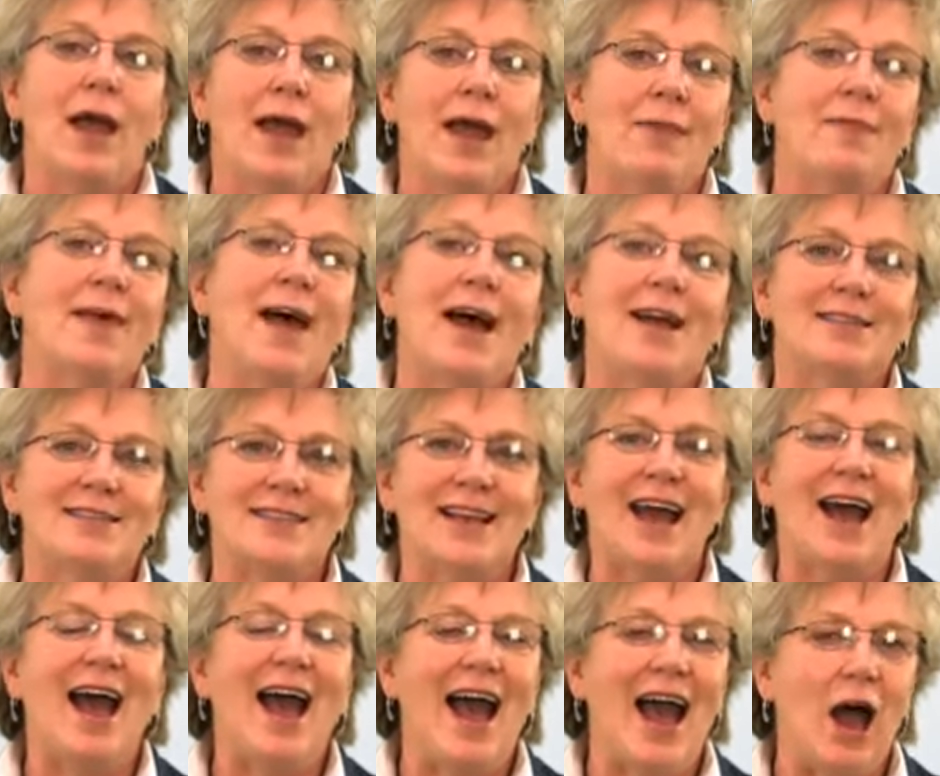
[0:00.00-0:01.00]
And that's
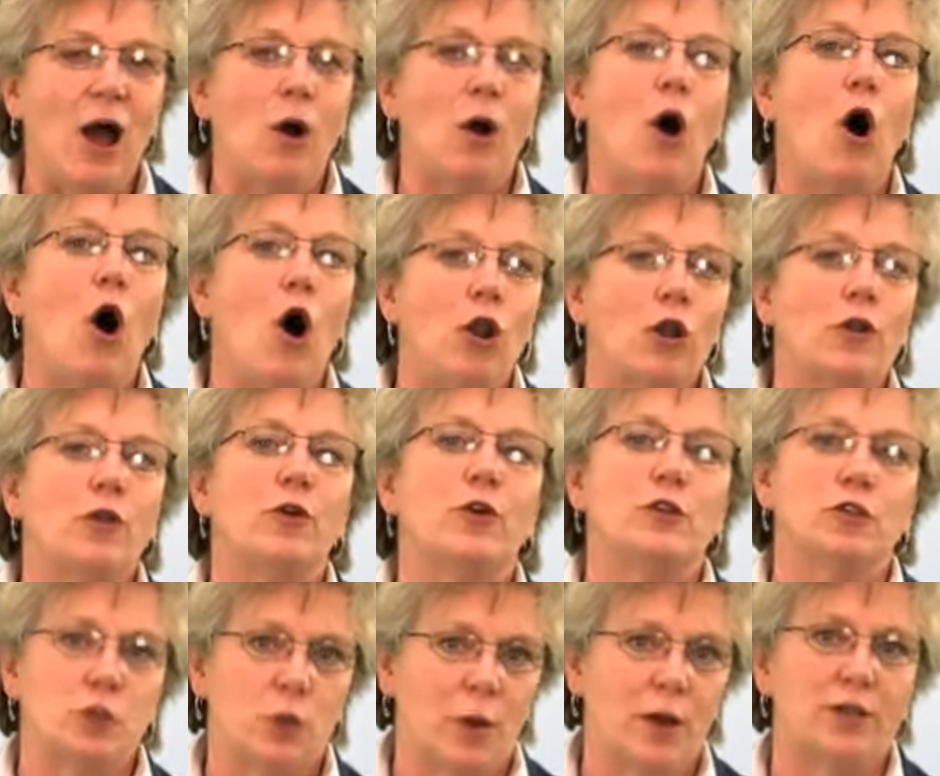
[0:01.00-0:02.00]
how all of
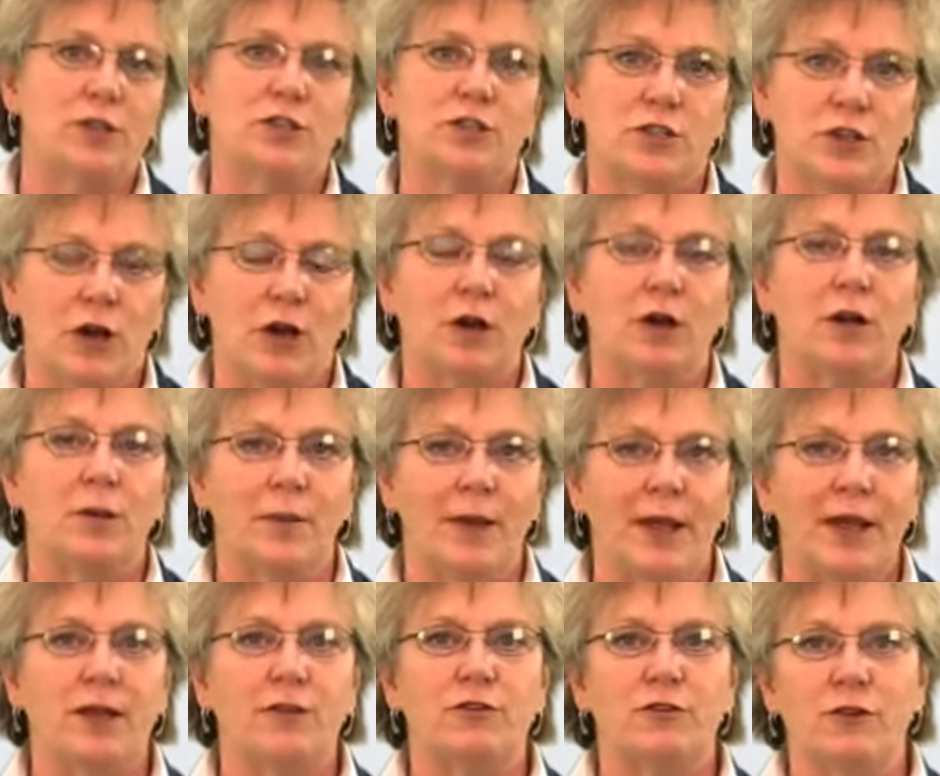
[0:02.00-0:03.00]
those questions are going to be
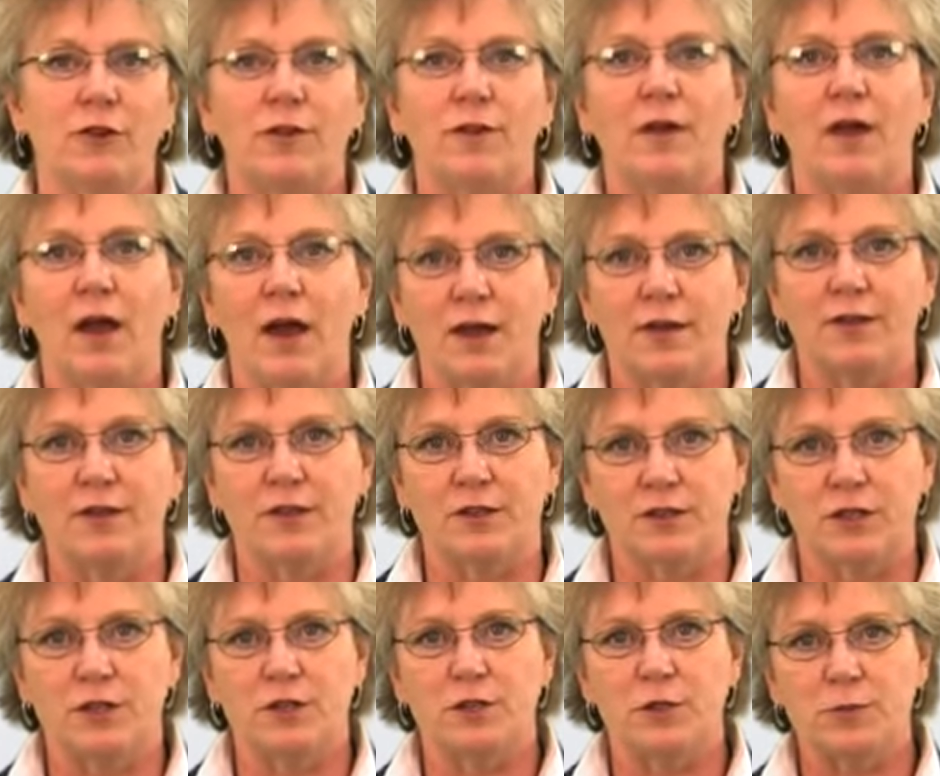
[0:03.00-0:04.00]
answered in the
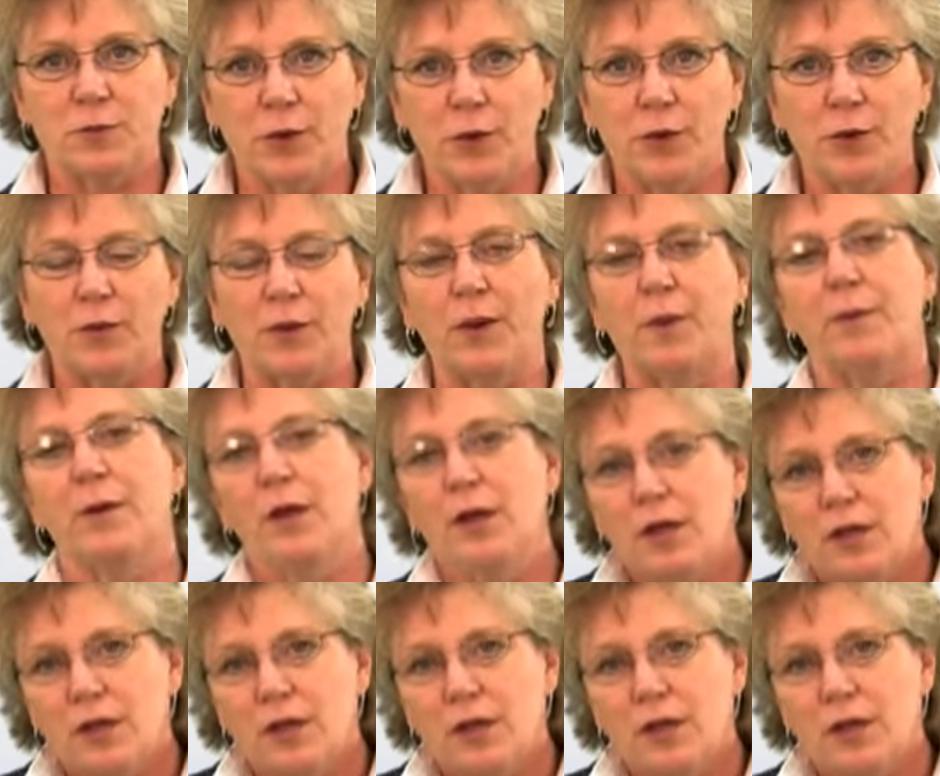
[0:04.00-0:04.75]
context of this program.